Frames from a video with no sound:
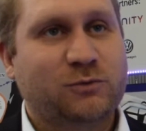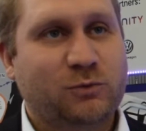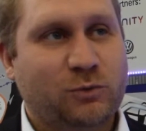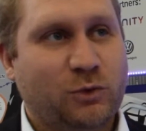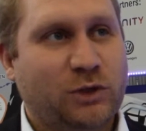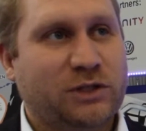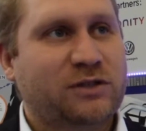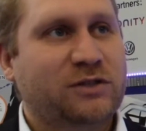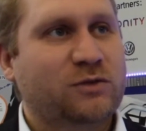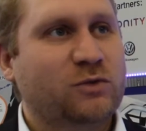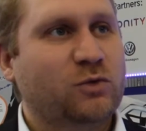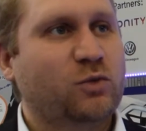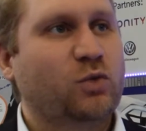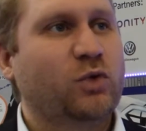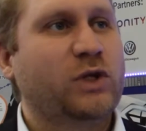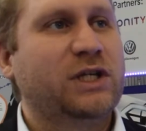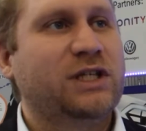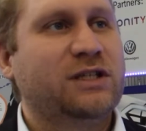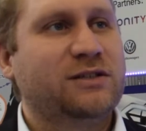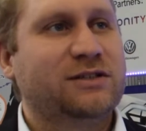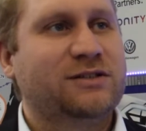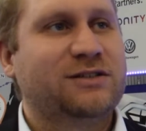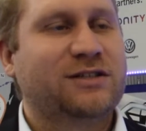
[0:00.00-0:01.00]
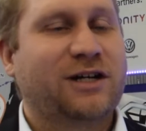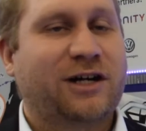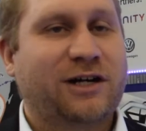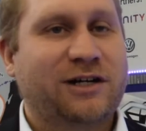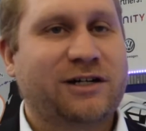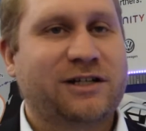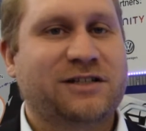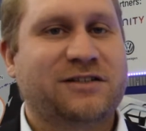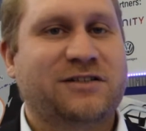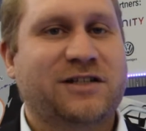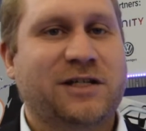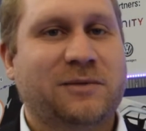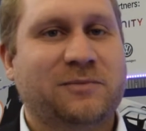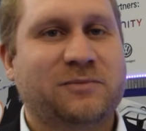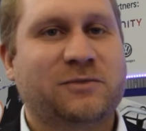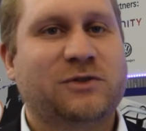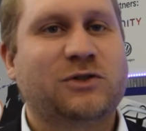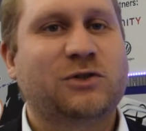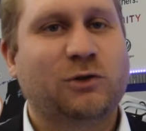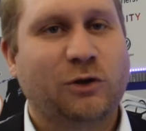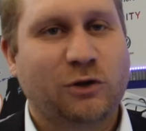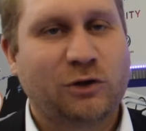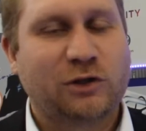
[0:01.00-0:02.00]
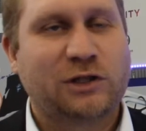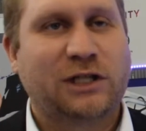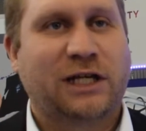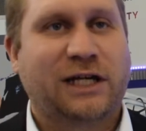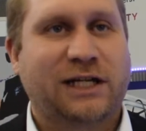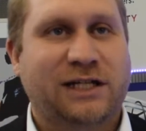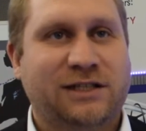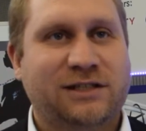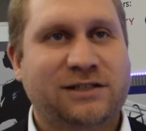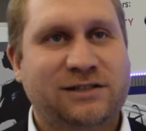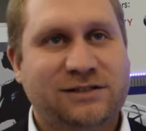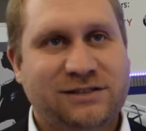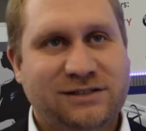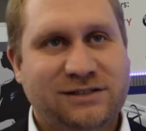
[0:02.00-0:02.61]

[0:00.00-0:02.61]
what we target them to look like.